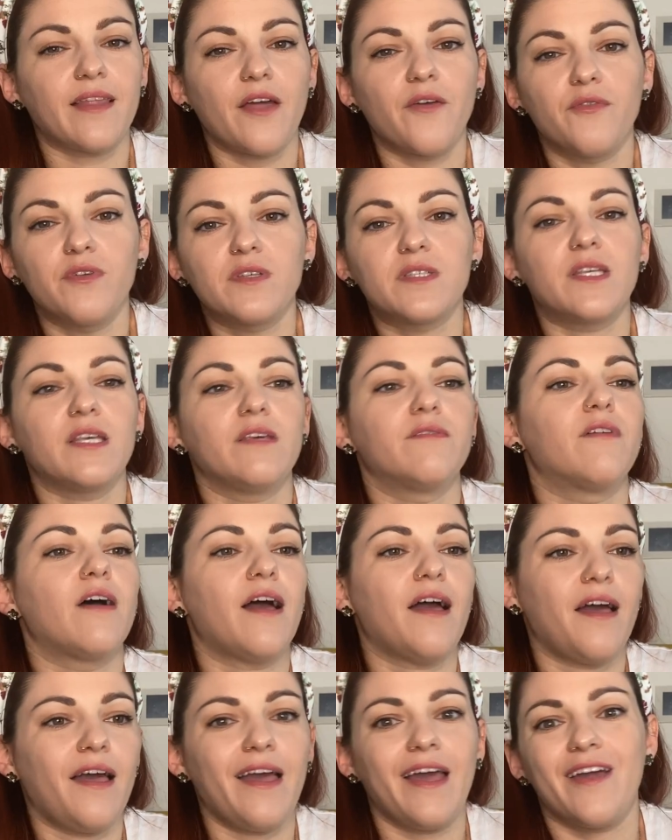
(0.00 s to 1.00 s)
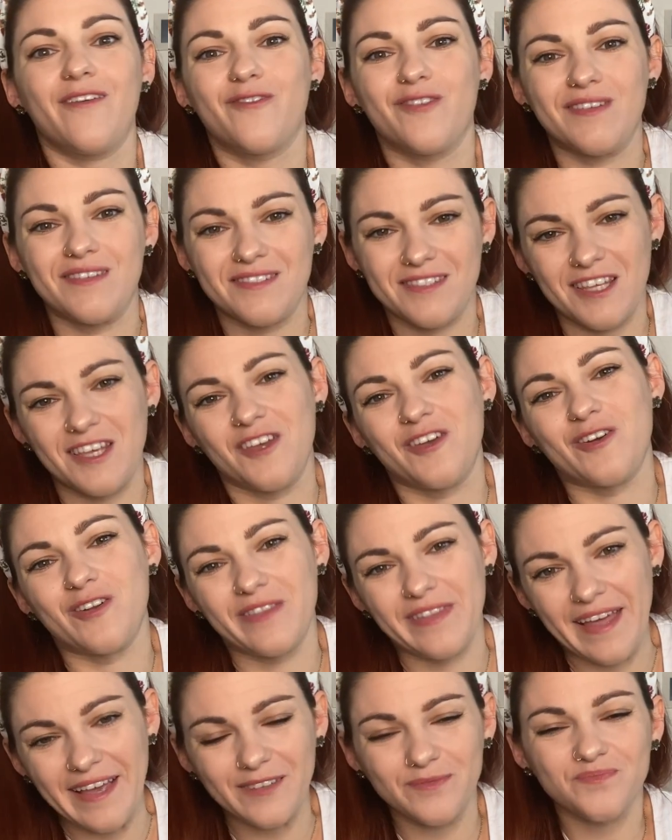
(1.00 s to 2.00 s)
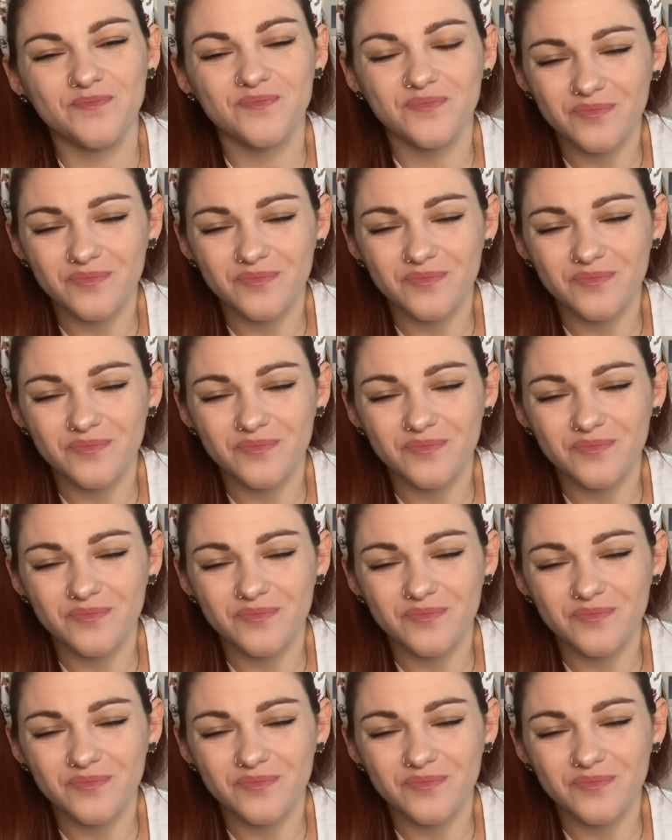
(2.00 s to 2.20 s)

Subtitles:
I receive every single day,